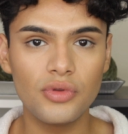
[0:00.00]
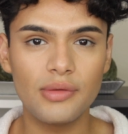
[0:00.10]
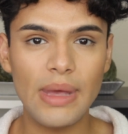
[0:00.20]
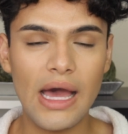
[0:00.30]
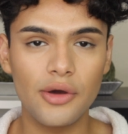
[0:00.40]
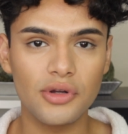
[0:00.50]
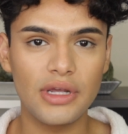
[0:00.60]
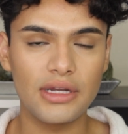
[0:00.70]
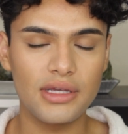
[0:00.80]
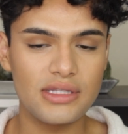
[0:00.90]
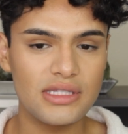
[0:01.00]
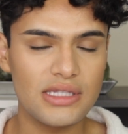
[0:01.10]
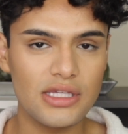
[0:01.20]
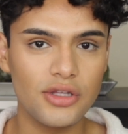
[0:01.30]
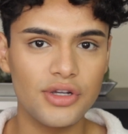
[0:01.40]
the powder and
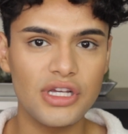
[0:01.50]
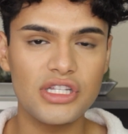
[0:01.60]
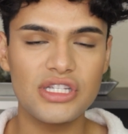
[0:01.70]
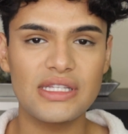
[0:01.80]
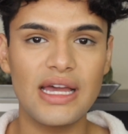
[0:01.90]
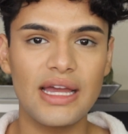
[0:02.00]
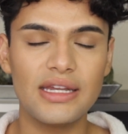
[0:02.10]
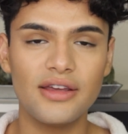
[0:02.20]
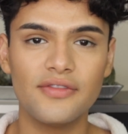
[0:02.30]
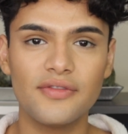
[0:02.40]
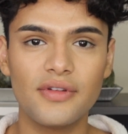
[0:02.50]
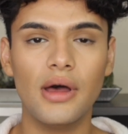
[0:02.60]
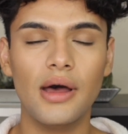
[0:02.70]
concealer. It just kind of